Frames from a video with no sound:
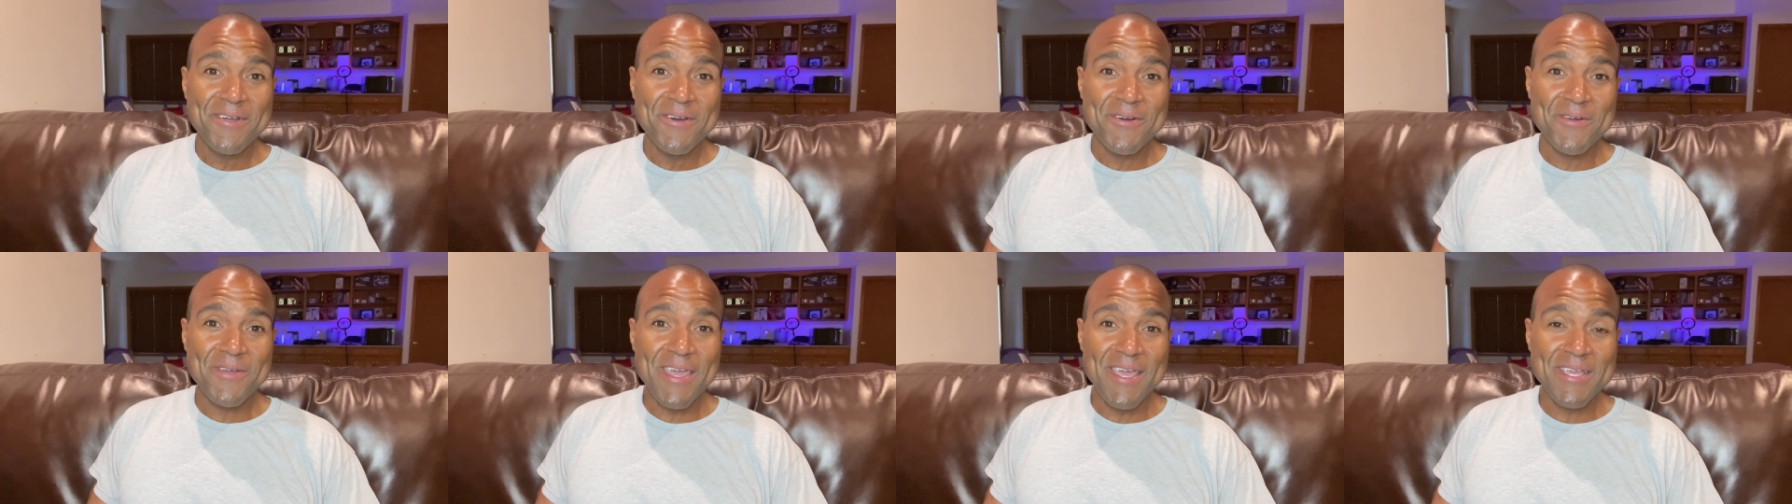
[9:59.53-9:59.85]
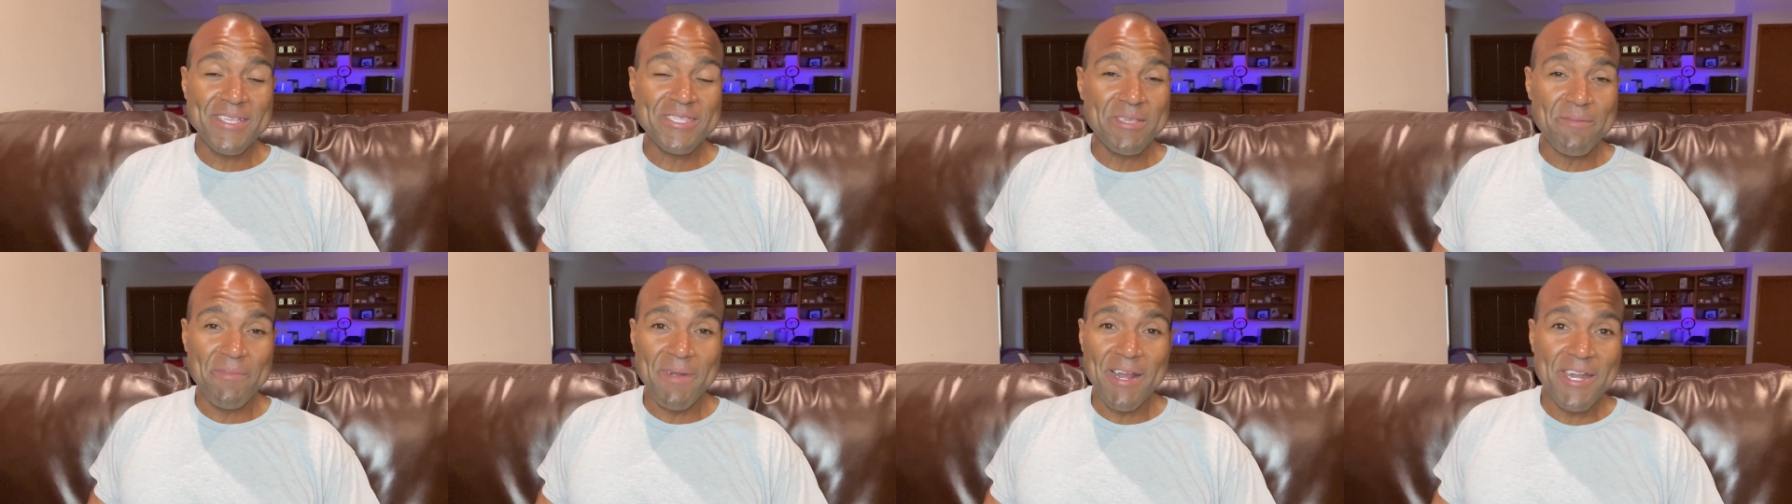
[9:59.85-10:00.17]

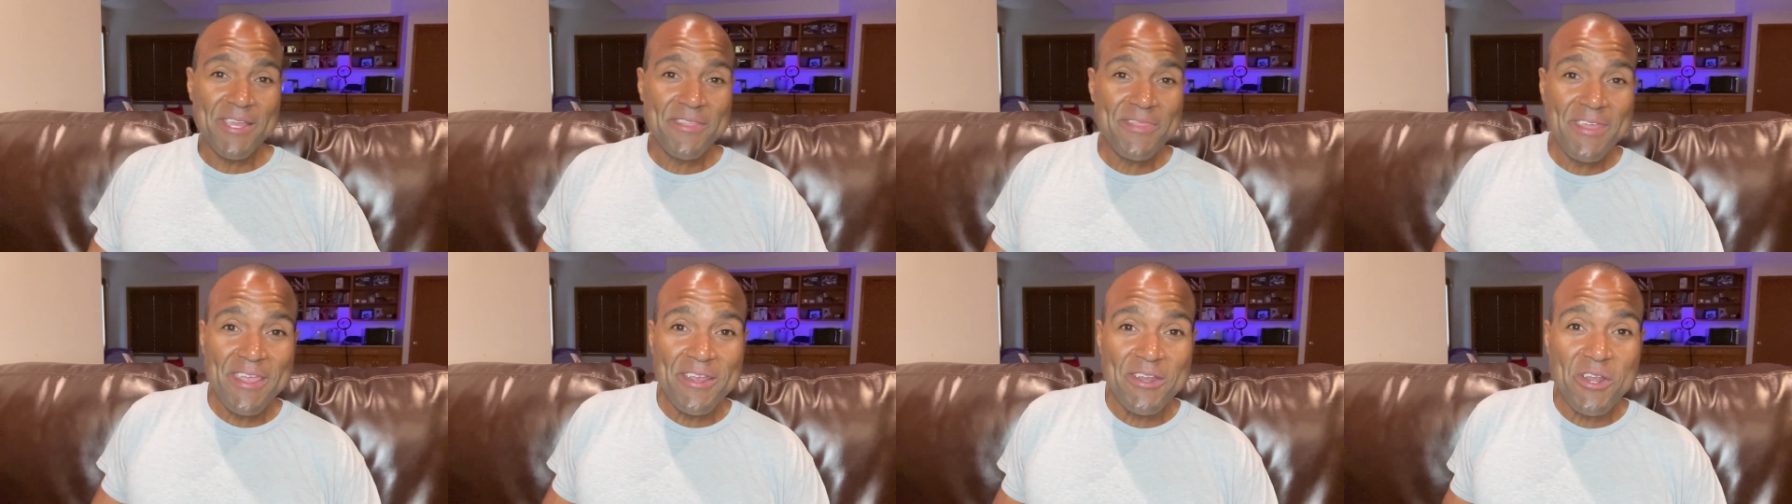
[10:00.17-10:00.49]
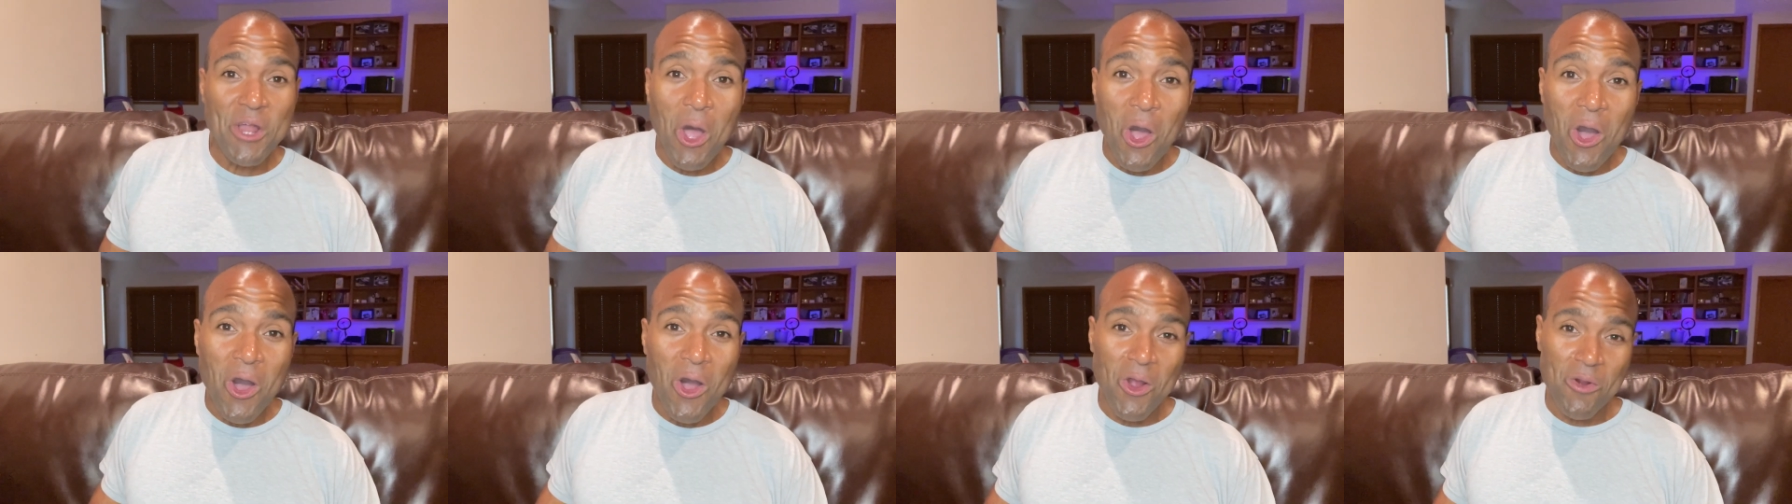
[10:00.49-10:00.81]
Okay, somebody they
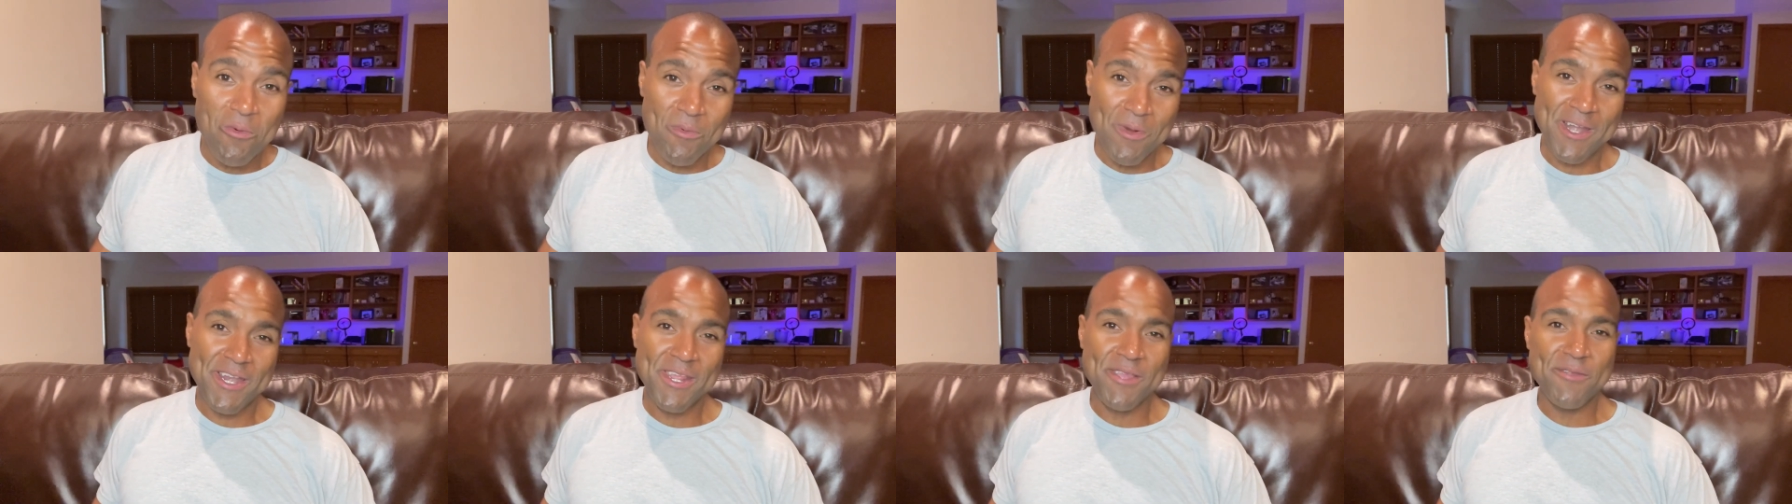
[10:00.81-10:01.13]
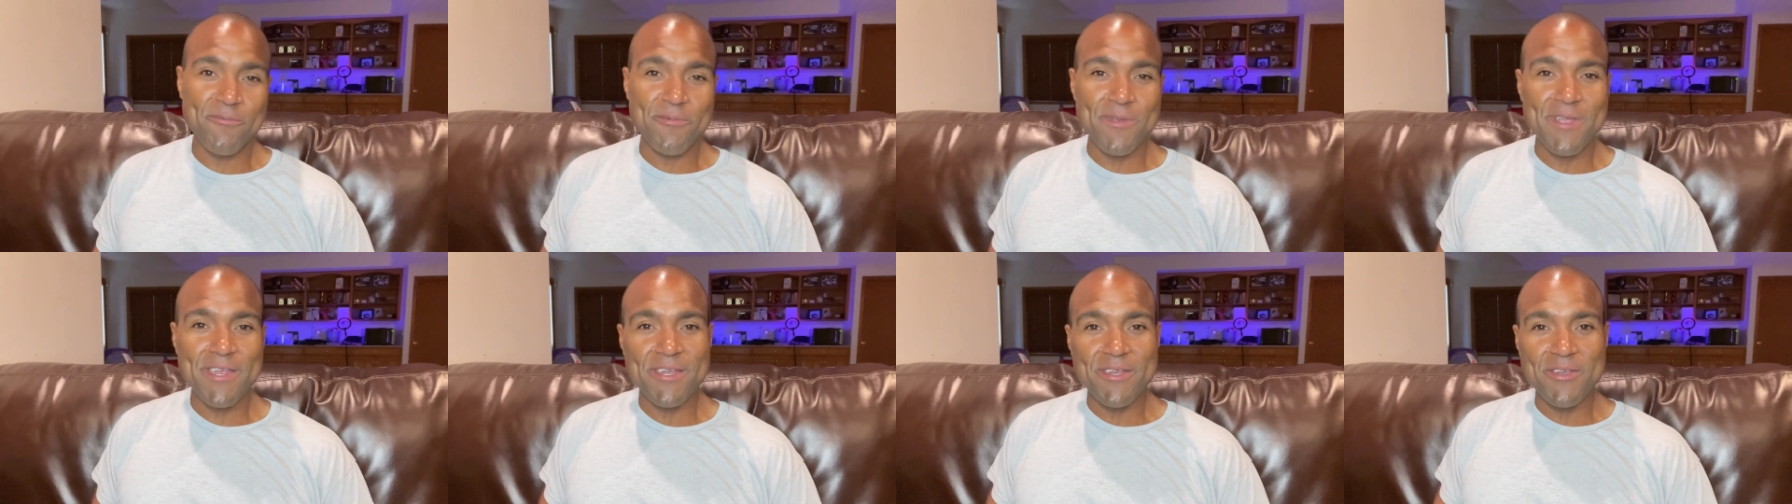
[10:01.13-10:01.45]
had already
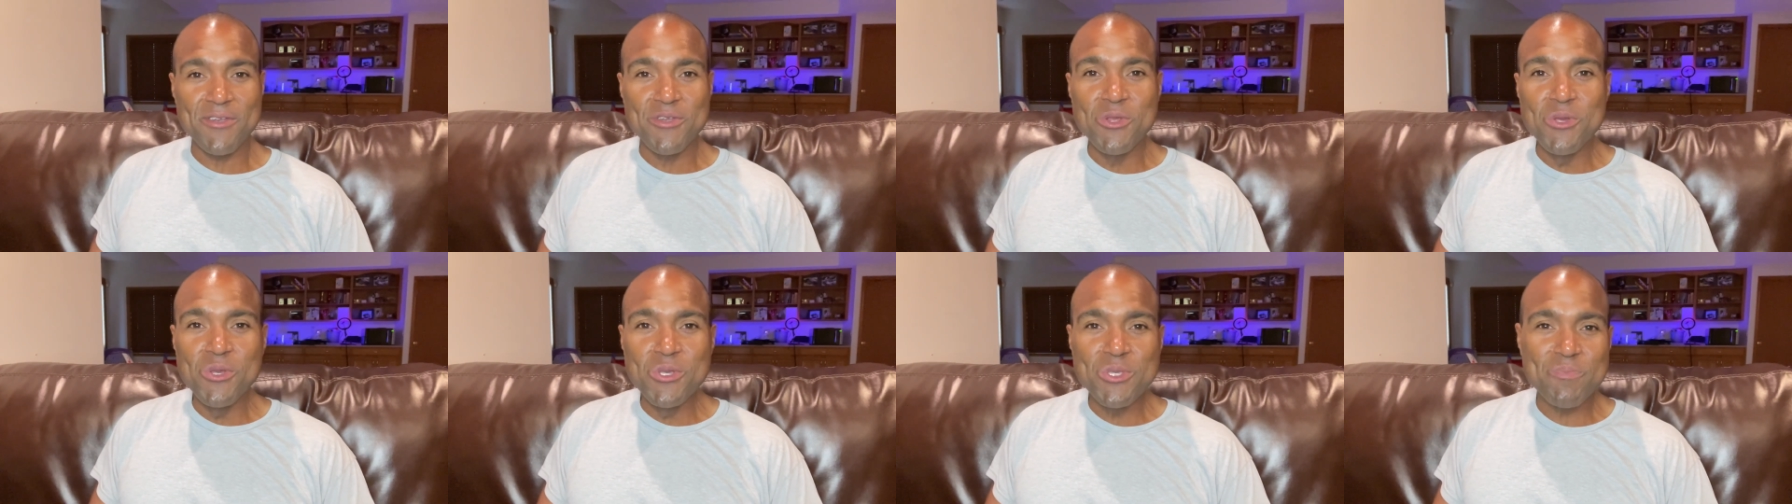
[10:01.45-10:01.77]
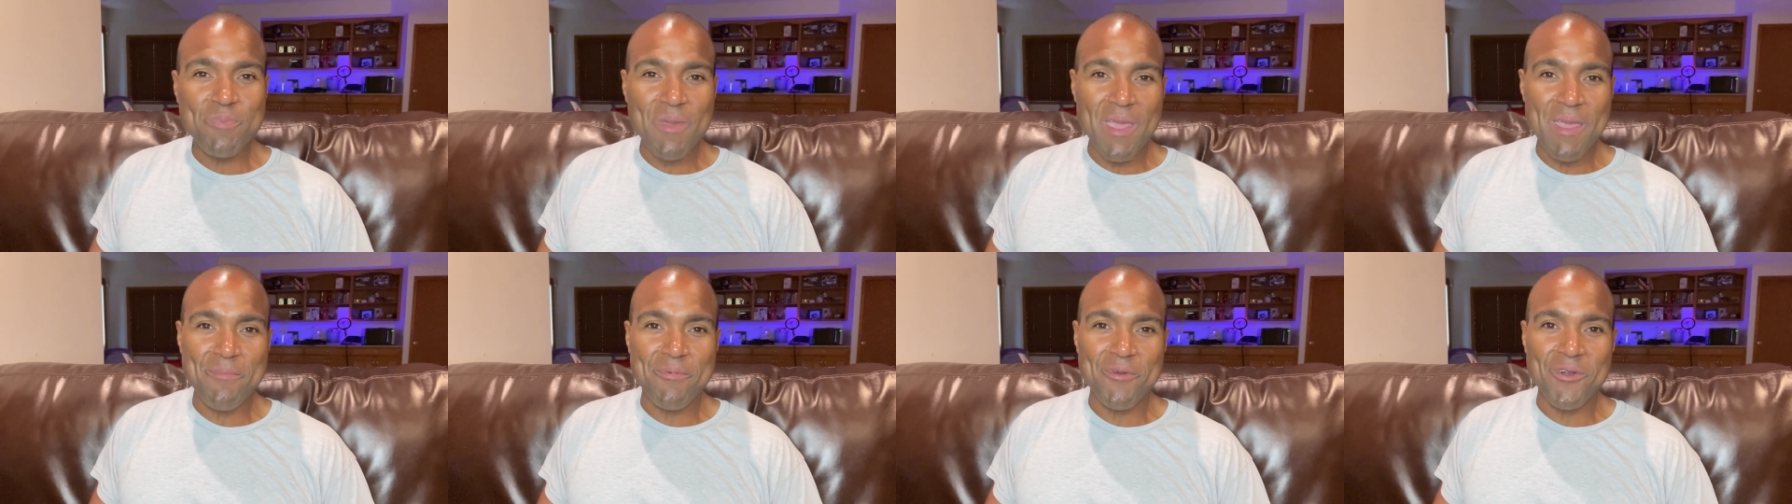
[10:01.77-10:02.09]
written
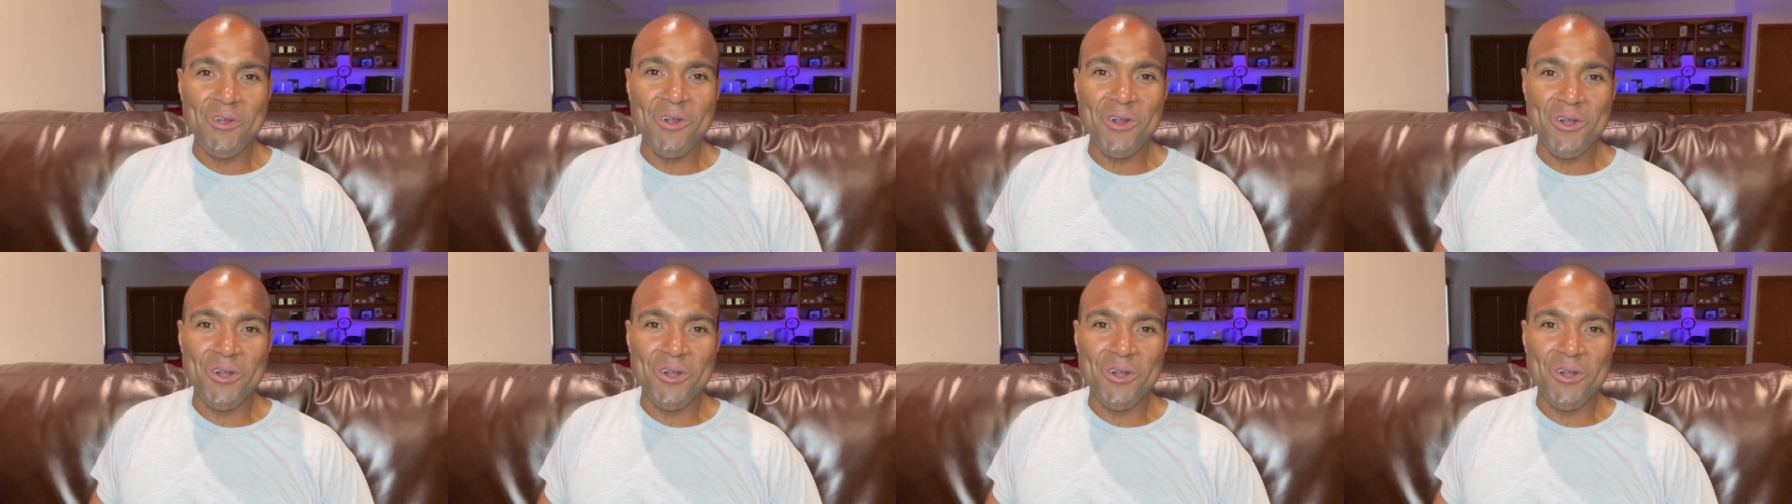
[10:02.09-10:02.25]
newspaper